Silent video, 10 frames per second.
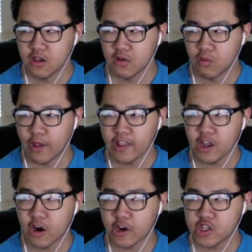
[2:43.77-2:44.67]
when
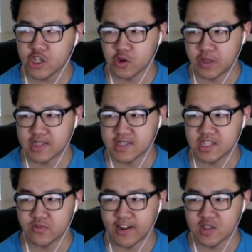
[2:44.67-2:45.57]
R2 gets
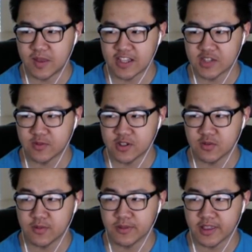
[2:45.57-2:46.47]
these routes, because
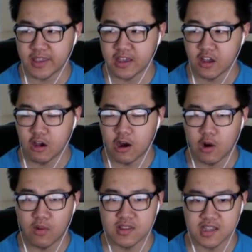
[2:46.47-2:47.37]
presumably
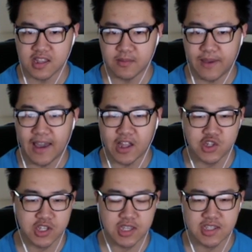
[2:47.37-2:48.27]
R1's going to
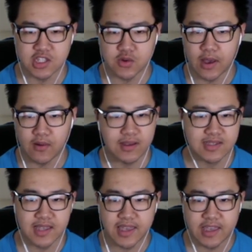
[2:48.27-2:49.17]
package these into
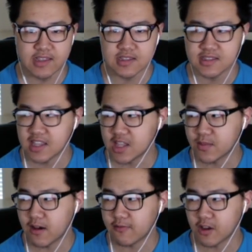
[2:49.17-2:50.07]
LSAs and send
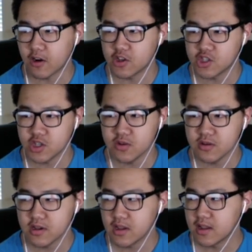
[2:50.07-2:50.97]
them off to
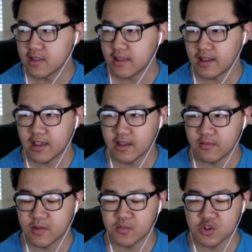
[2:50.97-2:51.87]
R2,
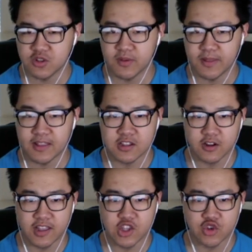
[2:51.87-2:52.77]
presumably these
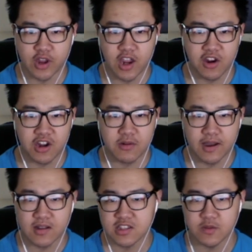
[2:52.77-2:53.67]
are intra-area
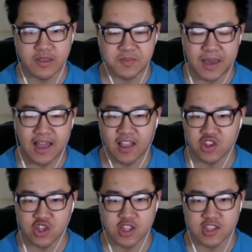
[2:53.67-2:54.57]
routes, they'll be
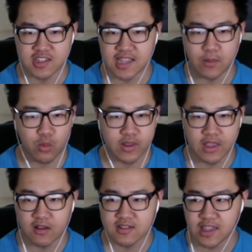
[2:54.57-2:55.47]
packaged into type 1
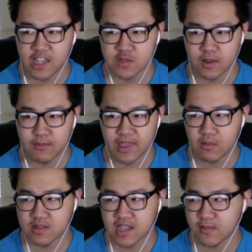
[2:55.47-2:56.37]
LSAs, but I'm
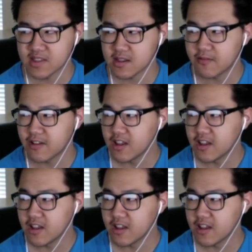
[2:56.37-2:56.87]
getting beside myself.